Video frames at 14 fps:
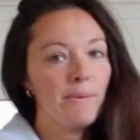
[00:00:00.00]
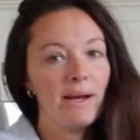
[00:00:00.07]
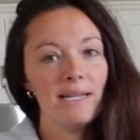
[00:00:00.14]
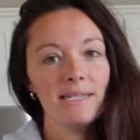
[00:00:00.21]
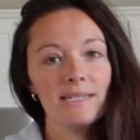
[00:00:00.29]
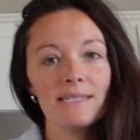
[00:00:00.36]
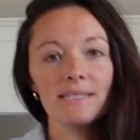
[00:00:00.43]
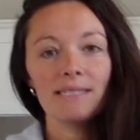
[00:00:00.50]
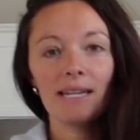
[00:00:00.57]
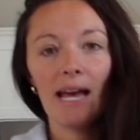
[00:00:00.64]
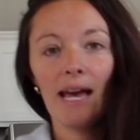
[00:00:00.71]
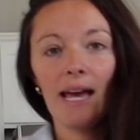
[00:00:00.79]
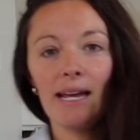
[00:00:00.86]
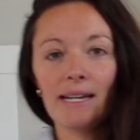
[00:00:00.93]
went
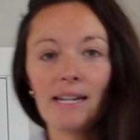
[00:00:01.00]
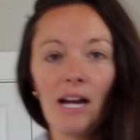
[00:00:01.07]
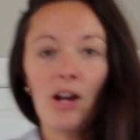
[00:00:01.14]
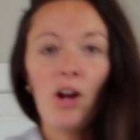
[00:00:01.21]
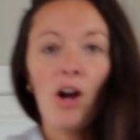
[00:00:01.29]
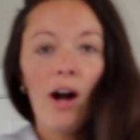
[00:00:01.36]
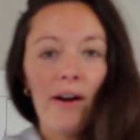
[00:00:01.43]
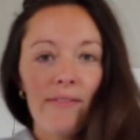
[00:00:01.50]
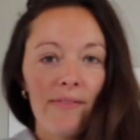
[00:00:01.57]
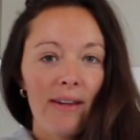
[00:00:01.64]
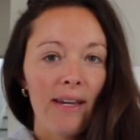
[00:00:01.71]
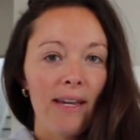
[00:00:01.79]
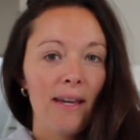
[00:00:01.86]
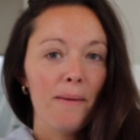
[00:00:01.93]
and got
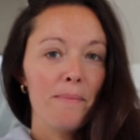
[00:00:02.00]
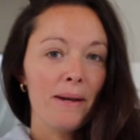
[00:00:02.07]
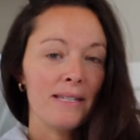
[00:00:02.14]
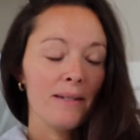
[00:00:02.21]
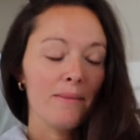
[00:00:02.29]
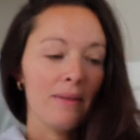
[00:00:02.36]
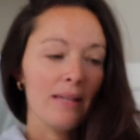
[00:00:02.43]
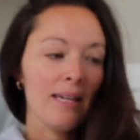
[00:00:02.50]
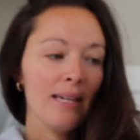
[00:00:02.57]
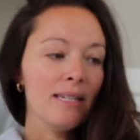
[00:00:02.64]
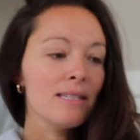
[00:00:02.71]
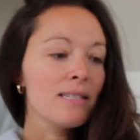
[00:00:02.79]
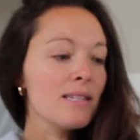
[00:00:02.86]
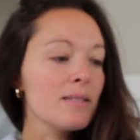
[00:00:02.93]
coffee and picked up the
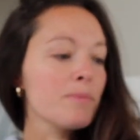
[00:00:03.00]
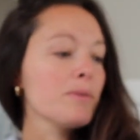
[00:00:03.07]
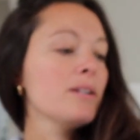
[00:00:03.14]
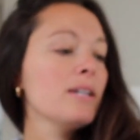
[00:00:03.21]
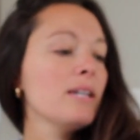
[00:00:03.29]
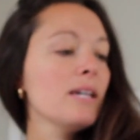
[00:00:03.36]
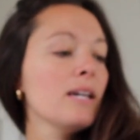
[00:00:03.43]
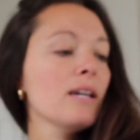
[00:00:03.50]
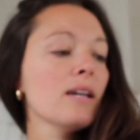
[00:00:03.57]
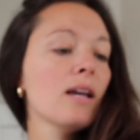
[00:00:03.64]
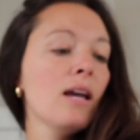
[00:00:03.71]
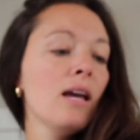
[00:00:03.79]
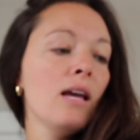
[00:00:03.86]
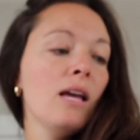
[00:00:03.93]
keys this morning
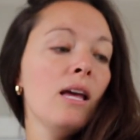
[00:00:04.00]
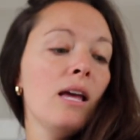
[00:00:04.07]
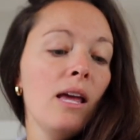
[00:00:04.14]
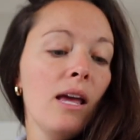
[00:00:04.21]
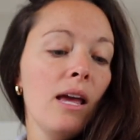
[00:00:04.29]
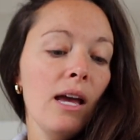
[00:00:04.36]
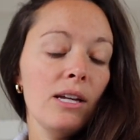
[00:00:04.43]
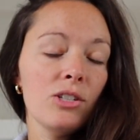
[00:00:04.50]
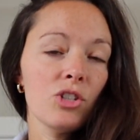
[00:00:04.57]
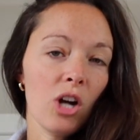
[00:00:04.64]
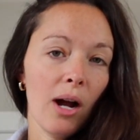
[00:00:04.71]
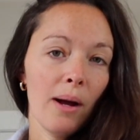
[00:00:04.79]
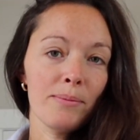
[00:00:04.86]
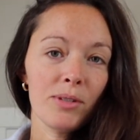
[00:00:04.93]
and
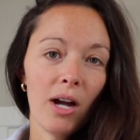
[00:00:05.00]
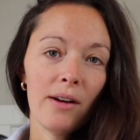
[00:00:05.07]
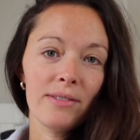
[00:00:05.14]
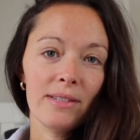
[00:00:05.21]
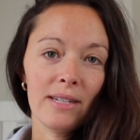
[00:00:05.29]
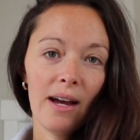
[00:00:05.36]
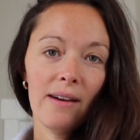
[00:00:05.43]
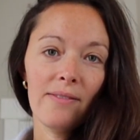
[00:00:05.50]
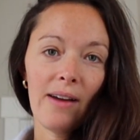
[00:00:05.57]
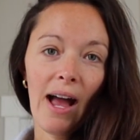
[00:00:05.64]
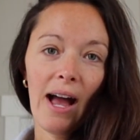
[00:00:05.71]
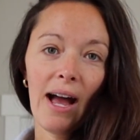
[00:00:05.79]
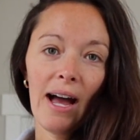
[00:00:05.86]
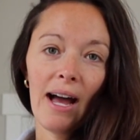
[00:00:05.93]
dropped off stuff
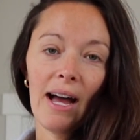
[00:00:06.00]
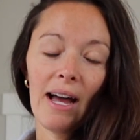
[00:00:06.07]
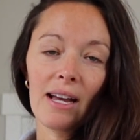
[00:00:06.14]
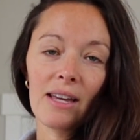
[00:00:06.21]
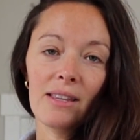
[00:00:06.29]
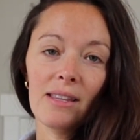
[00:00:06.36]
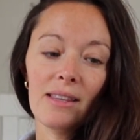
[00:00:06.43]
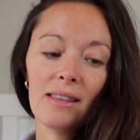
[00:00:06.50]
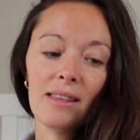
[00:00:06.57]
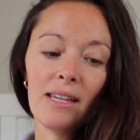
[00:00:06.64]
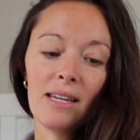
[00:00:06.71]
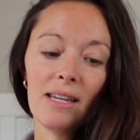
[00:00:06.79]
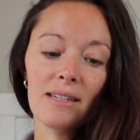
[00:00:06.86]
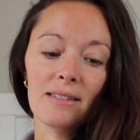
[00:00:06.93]
at
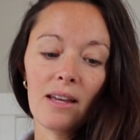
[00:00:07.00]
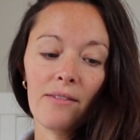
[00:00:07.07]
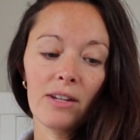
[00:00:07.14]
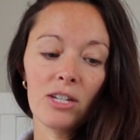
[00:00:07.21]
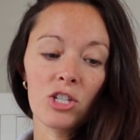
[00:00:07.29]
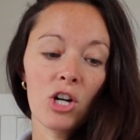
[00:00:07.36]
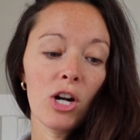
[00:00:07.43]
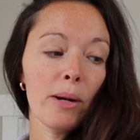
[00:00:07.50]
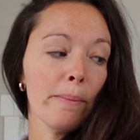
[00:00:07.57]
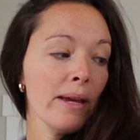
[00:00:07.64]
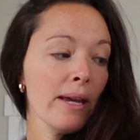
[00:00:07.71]
the Salvation Army.